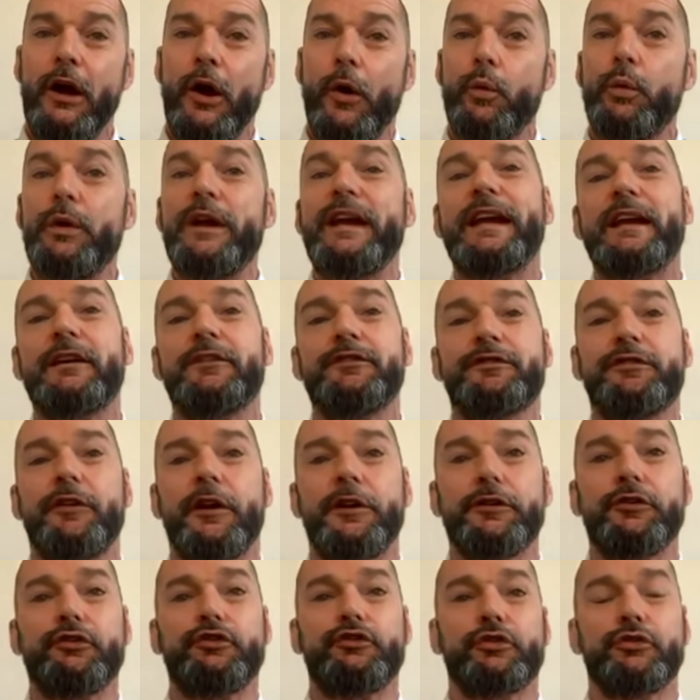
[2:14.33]
we can
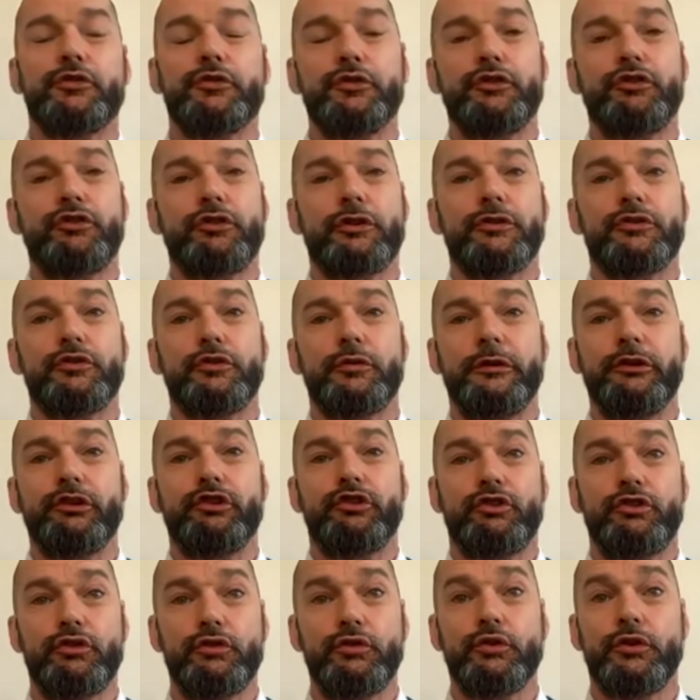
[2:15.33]
find a solution to
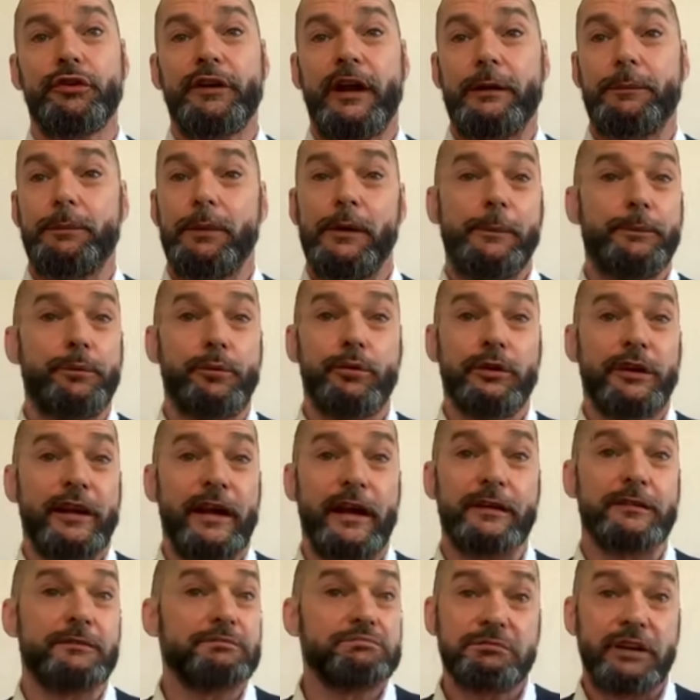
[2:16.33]
ensure that people
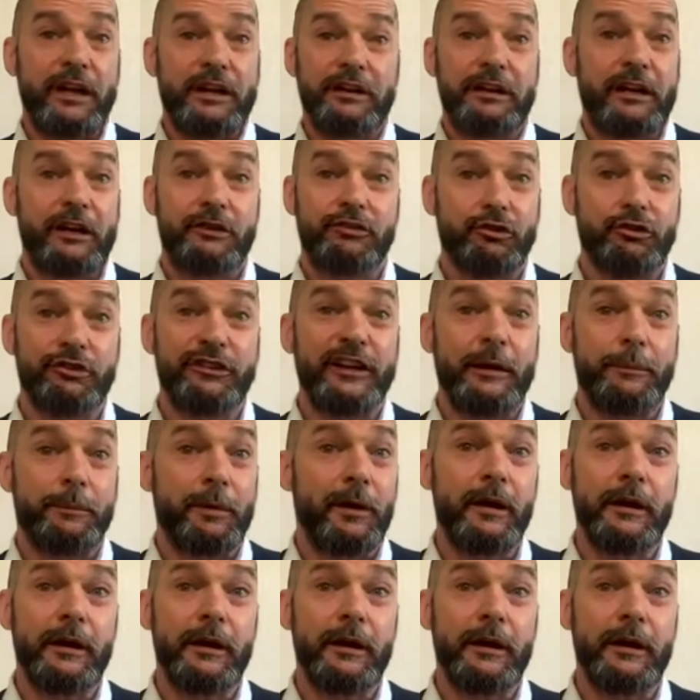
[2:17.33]
can, can, can just get I by.